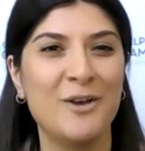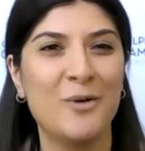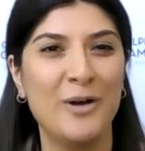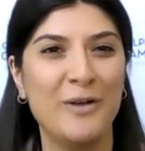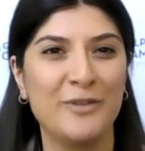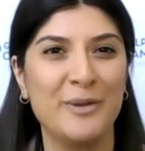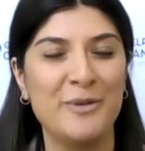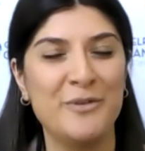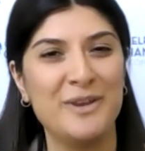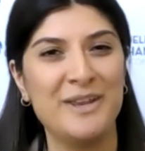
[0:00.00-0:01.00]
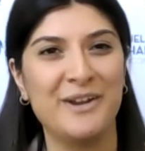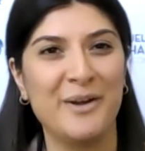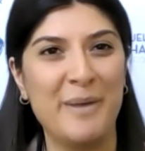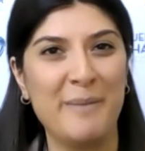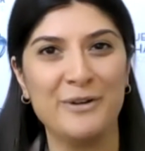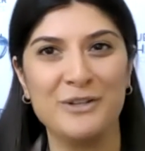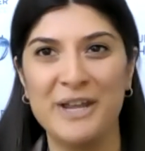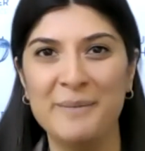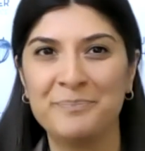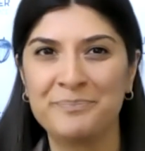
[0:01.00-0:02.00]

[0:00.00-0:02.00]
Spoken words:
Guelph community and our membership.